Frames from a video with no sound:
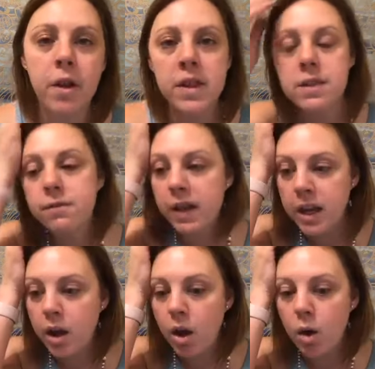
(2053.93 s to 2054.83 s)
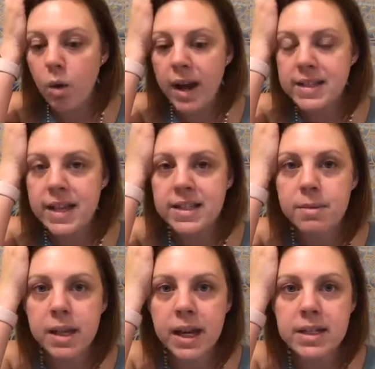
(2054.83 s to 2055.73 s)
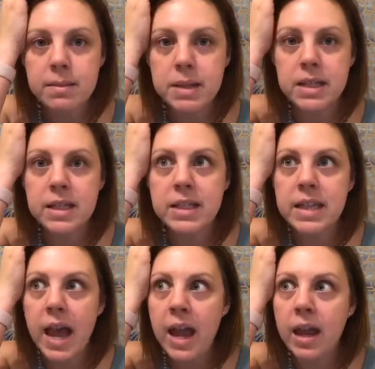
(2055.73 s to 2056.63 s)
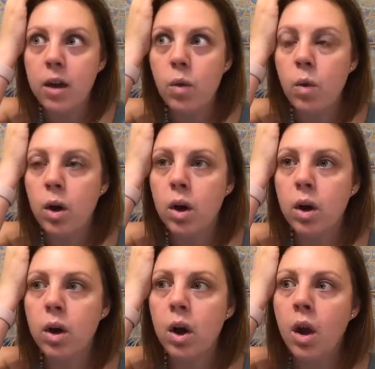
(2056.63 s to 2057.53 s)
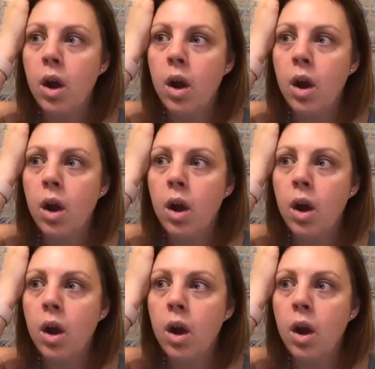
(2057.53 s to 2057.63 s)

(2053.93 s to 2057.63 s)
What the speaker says: on this video I say something I didn't mean to say? Or